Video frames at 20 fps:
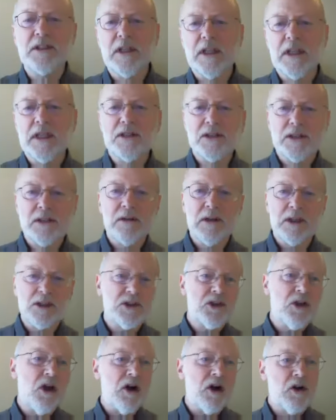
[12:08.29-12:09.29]

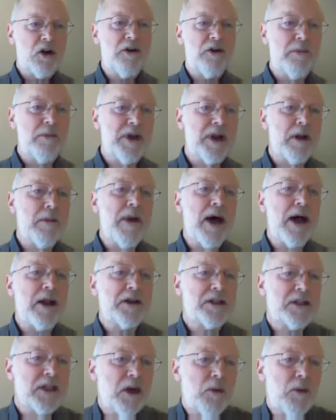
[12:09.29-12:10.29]
Let's talk a little bit about
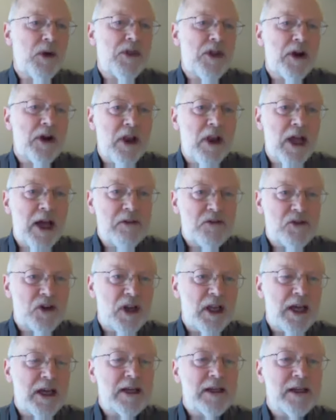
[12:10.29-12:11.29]
what their lives are like.